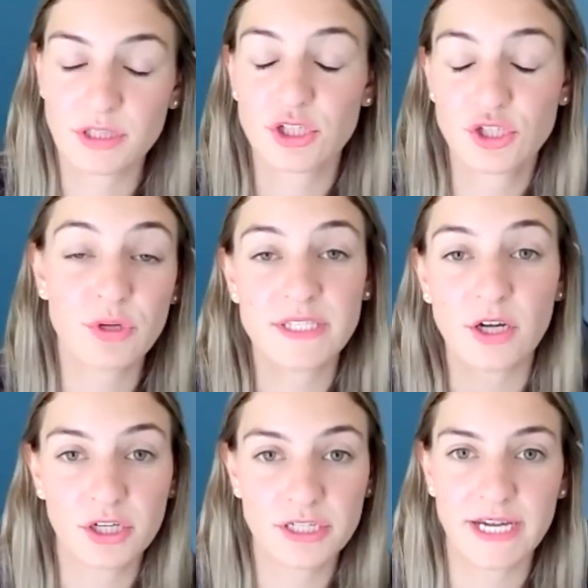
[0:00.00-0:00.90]
the choice
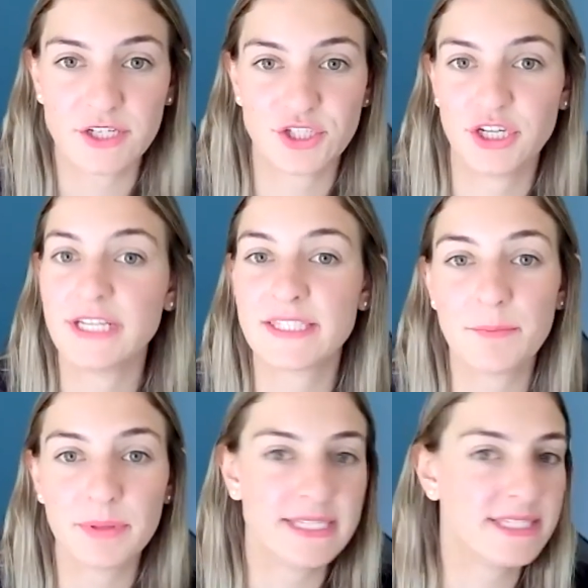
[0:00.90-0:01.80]
architecture in some
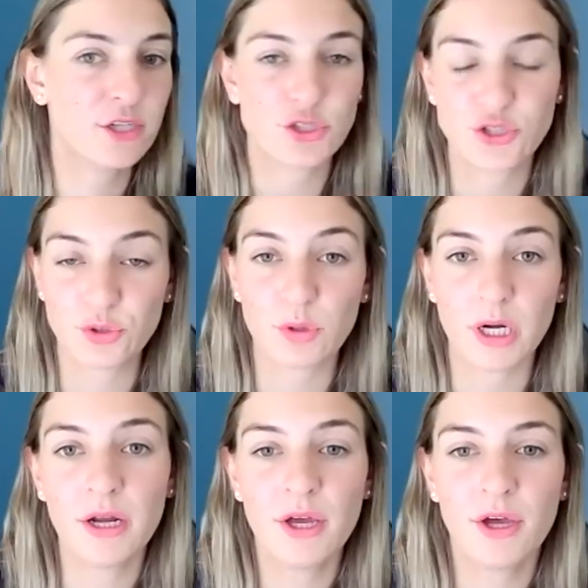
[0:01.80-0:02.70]
place like a
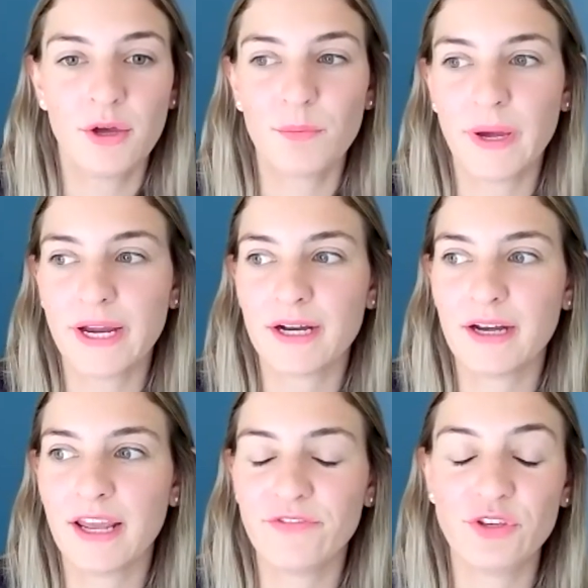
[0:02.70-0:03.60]
store where
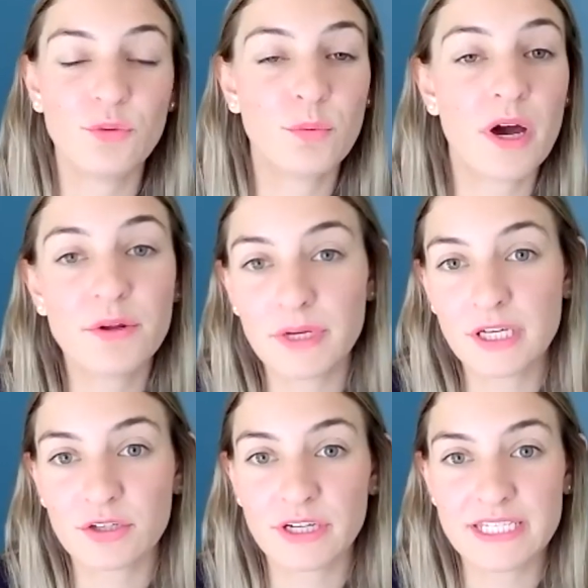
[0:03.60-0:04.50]
if you want to
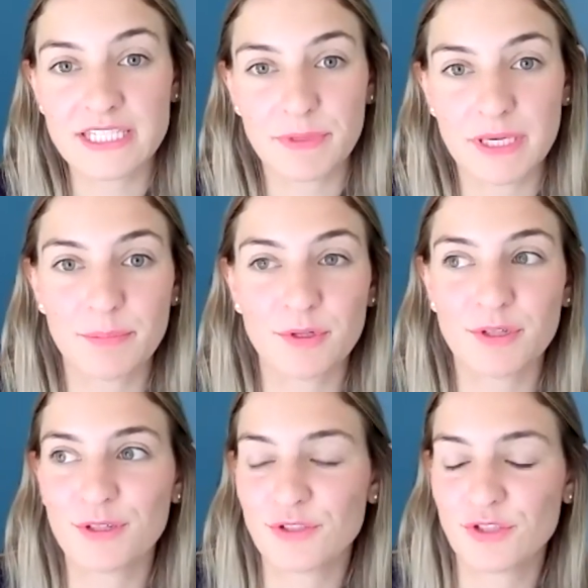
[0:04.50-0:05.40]
increase
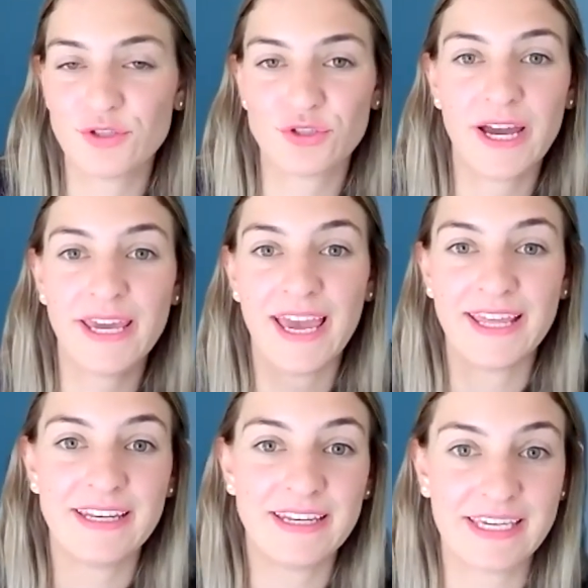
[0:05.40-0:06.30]
people to try
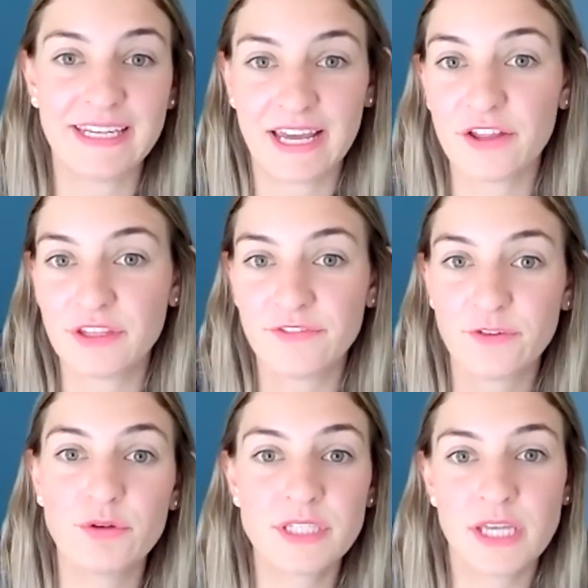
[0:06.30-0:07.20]
and eat healthy
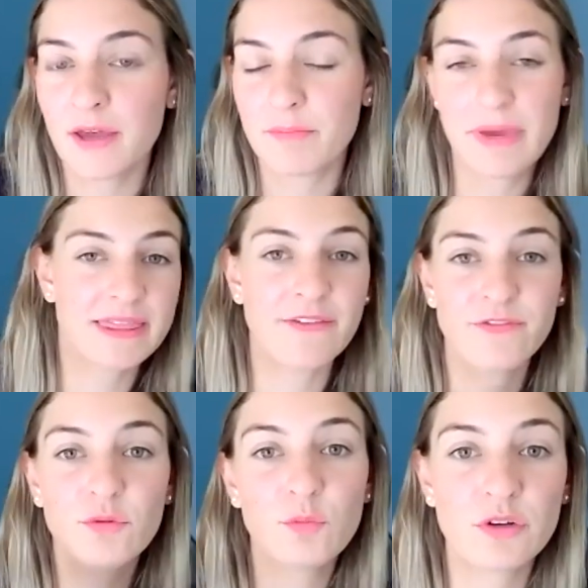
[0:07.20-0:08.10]
foods make that
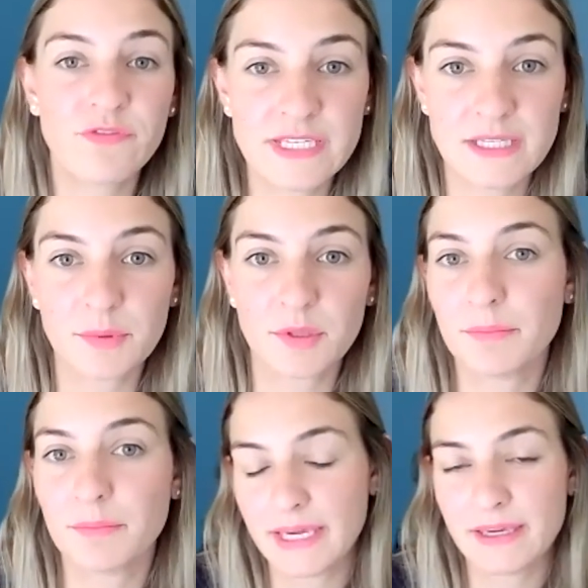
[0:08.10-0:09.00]
food more visible
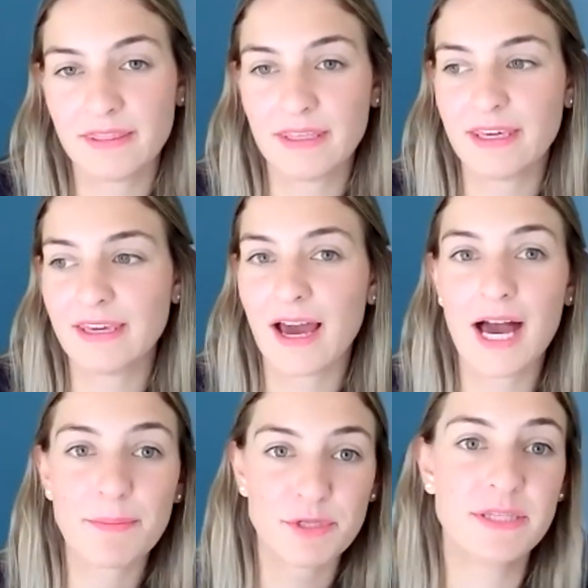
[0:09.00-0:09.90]
make yeah. the
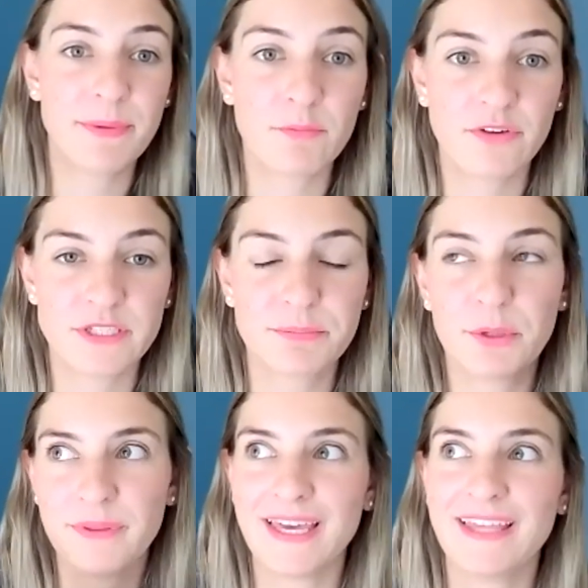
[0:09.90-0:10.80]
options a bit more visible
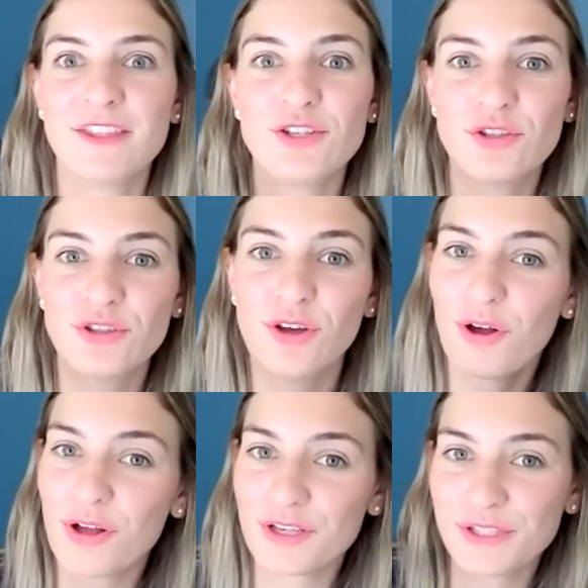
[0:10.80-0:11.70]
but then the, the
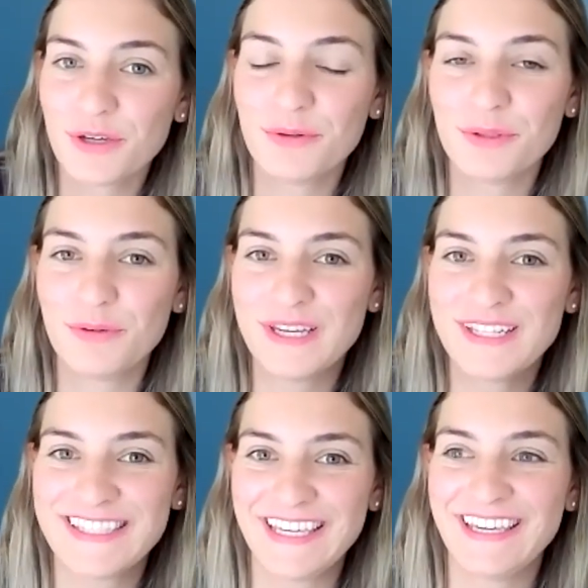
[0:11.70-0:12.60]
also you can
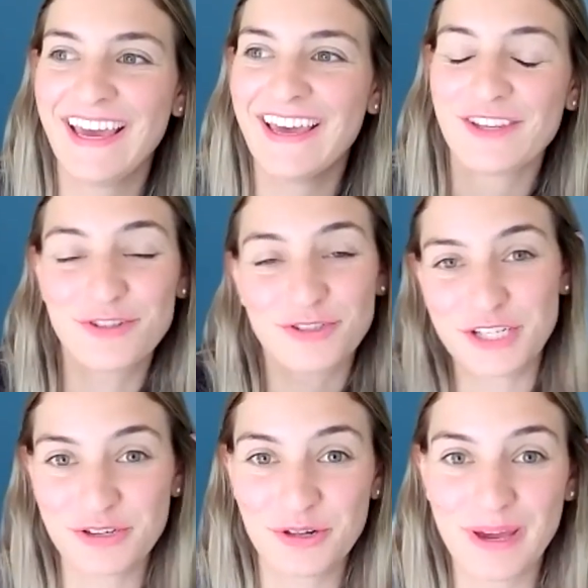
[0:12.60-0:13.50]
see the
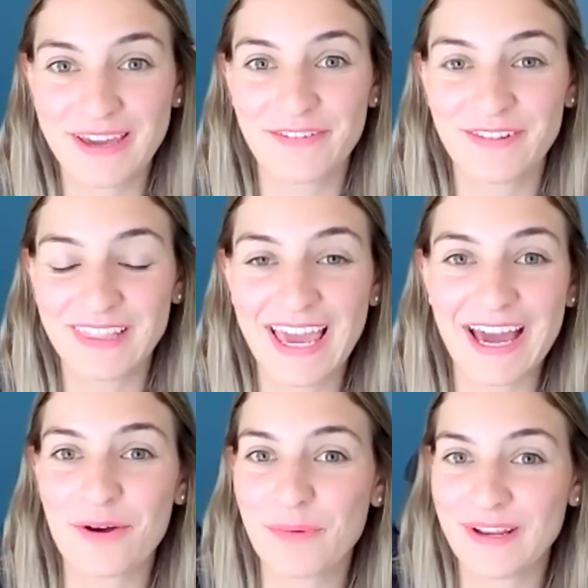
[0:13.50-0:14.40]
traditional way of a
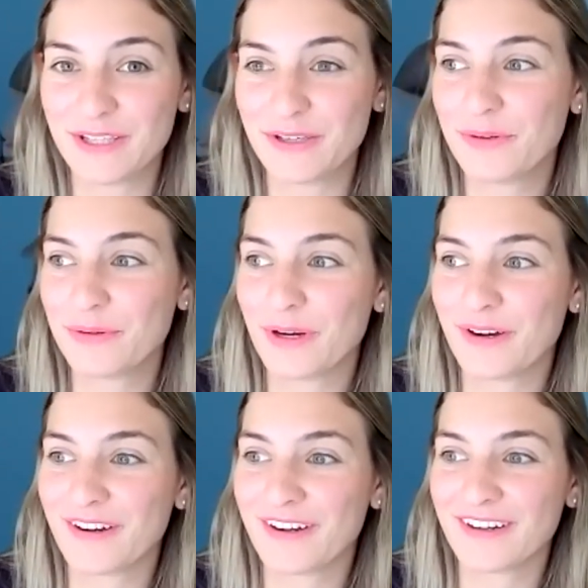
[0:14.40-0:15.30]
layout when you
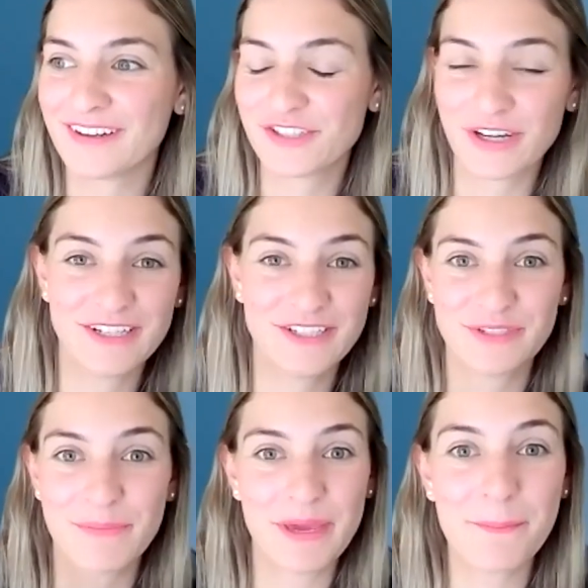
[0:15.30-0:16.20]
are trying to do
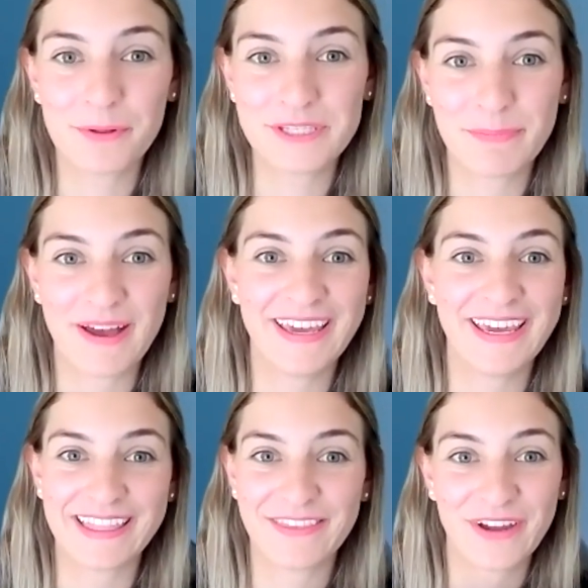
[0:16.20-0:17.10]
some impulse buying
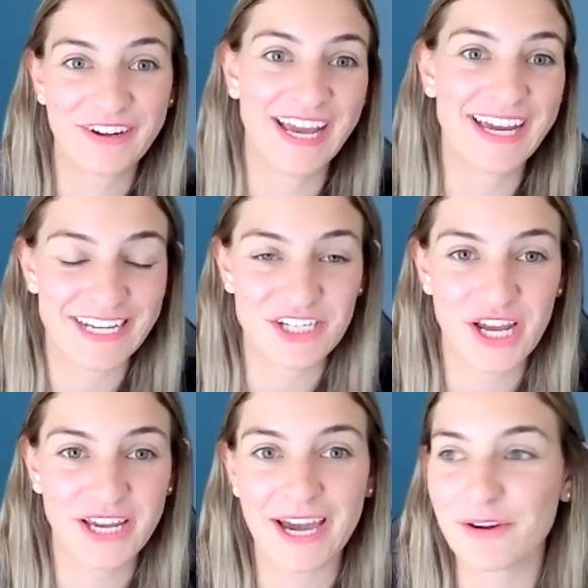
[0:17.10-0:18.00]
at the very end at
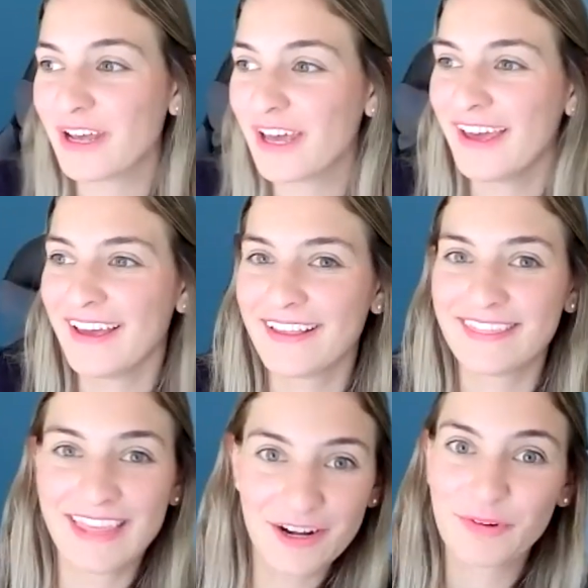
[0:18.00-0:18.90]
checkout
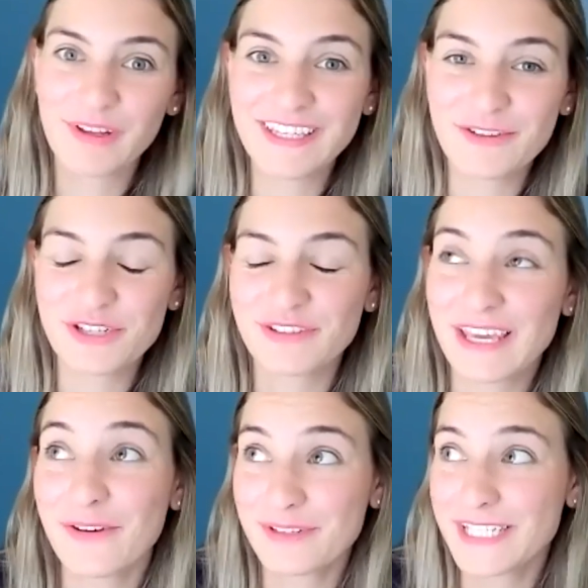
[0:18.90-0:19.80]
they don't really use they
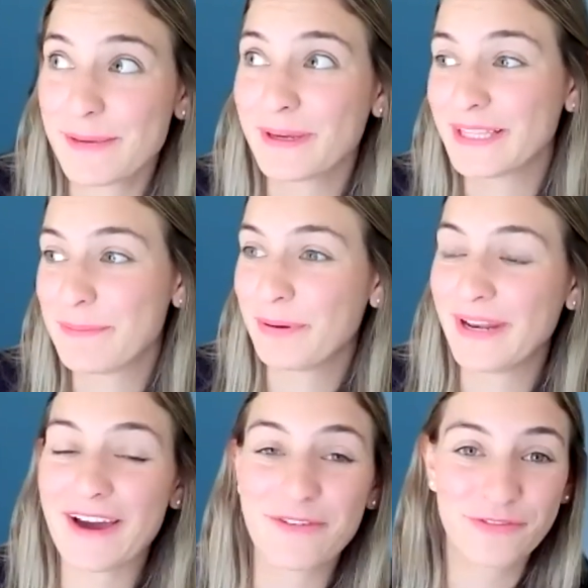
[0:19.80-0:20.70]
don't typically put
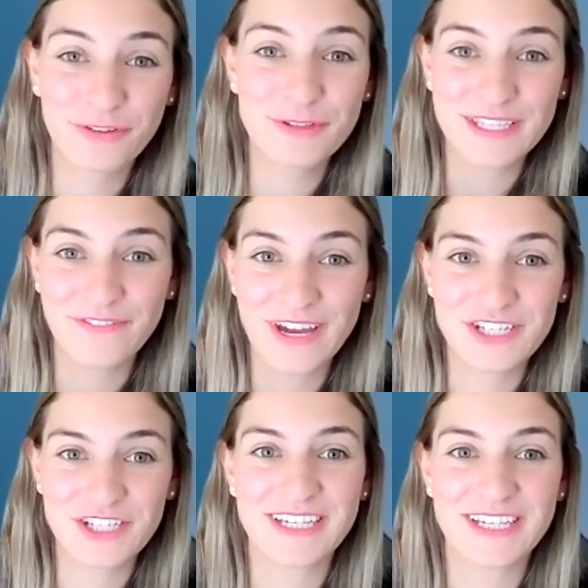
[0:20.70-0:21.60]
out fruits and
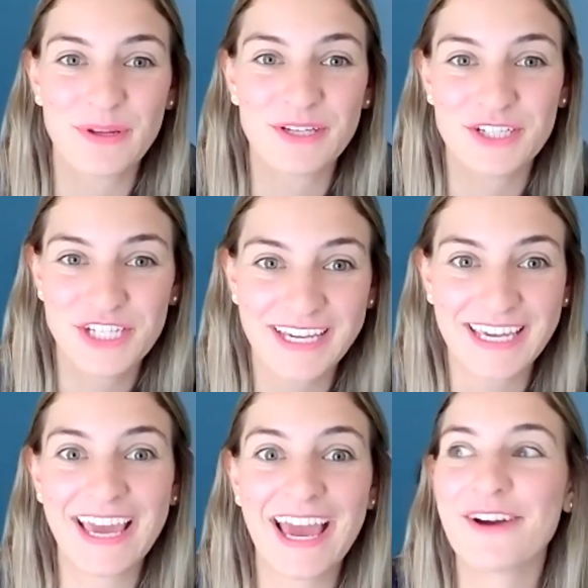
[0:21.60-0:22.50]
veggies when yeah. you're
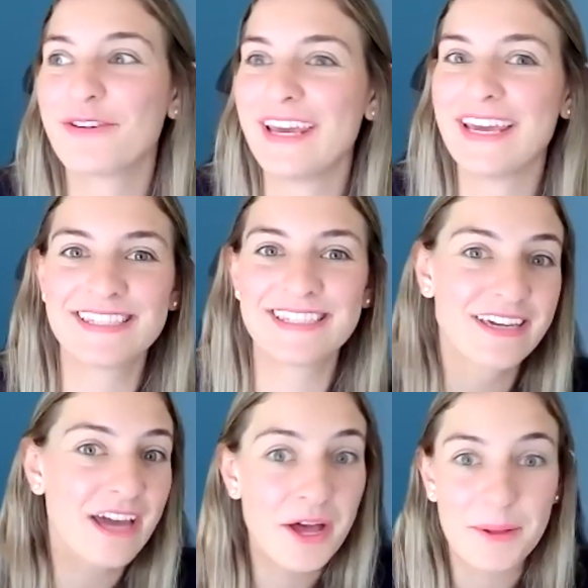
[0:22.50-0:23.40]
checking out it's
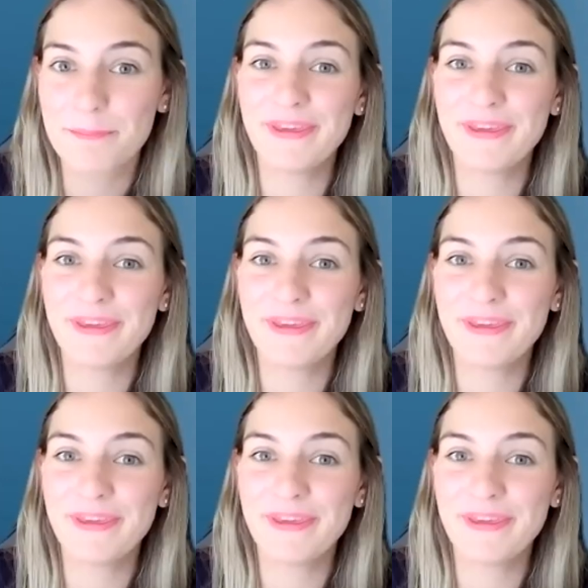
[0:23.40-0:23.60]
gum